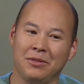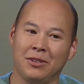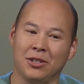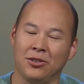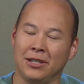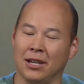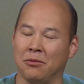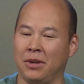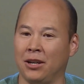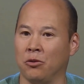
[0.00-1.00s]
attorneys like
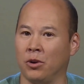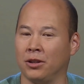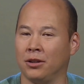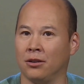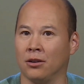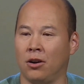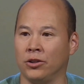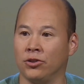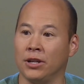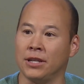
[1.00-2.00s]
me are what are
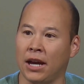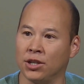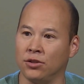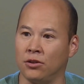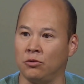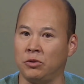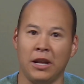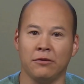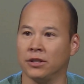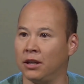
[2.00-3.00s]
called transactional,
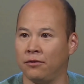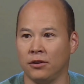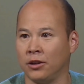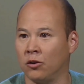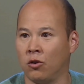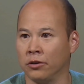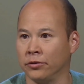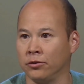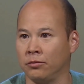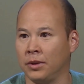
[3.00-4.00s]
never set foot in a courtroom.